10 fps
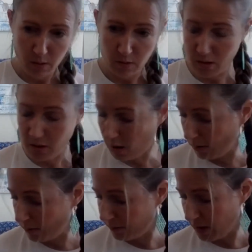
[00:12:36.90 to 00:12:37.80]

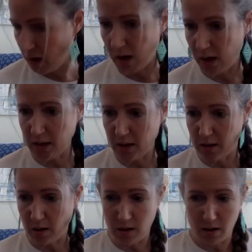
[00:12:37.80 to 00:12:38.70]
So I
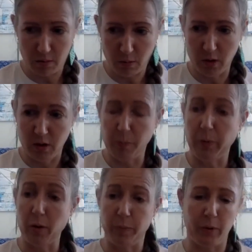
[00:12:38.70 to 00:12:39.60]
started with
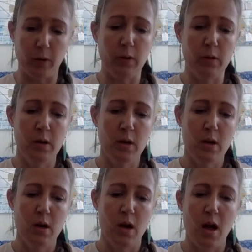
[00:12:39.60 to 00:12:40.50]
purple,
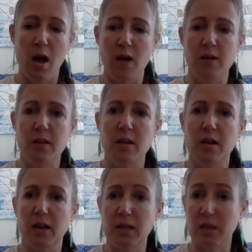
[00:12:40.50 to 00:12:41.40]
and the
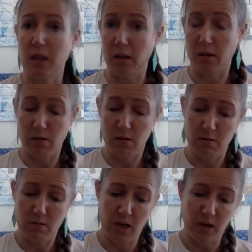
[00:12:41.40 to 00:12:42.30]
next color
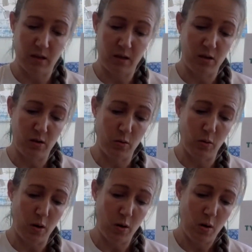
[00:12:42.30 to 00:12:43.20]
next
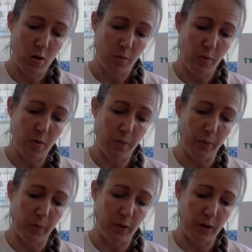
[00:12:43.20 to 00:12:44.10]
to
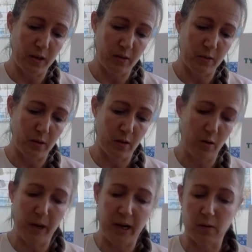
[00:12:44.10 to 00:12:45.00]
purple, I guess we're gonna go
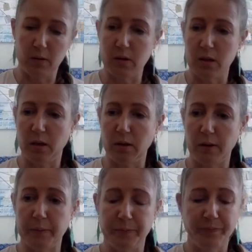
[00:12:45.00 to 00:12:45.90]
backwards
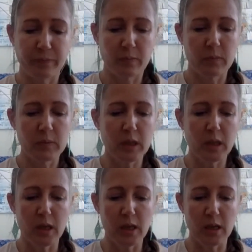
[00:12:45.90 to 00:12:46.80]
here,
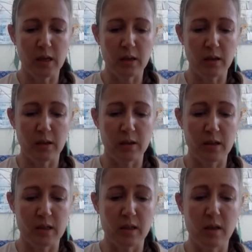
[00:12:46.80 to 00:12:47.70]

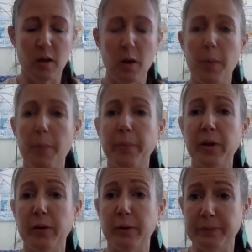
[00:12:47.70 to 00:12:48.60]
is
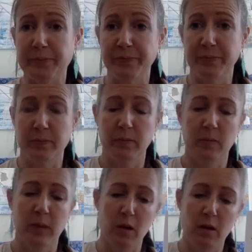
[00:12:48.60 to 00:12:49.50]
blue.
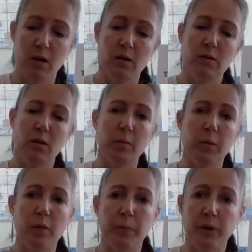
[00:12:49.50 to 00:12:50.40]
So I'm
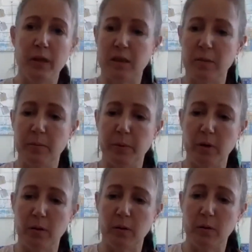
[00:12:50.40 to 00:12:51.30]
gonna put some
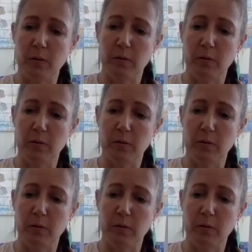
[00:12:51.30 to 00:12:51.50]
glue